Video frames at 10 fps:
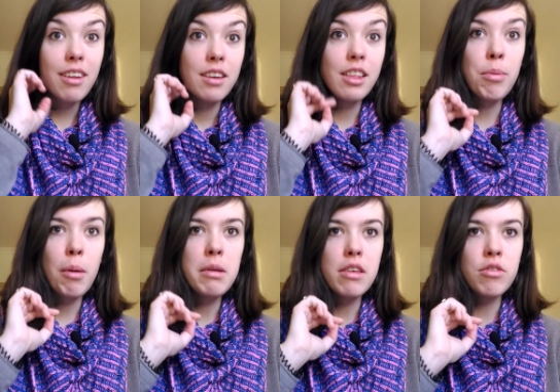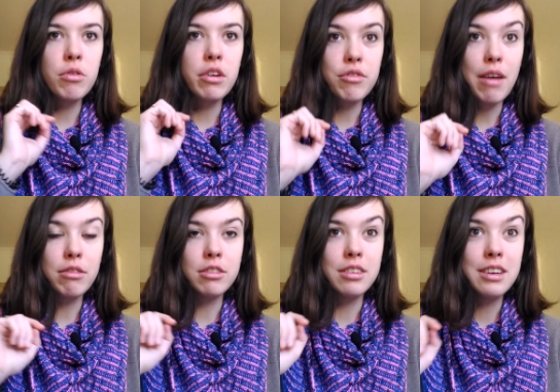this is probably the shortest
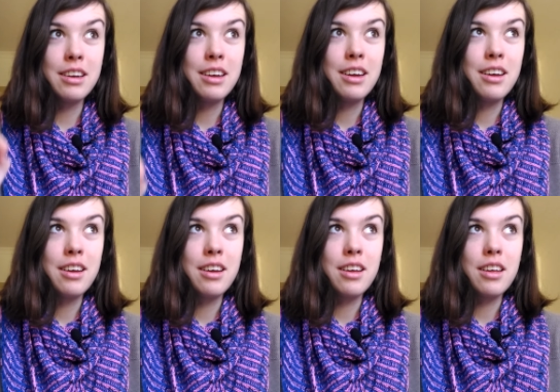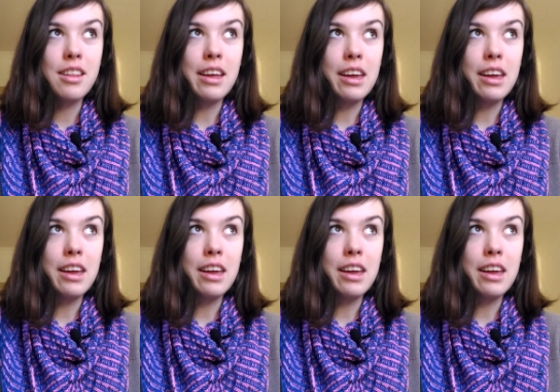travel, like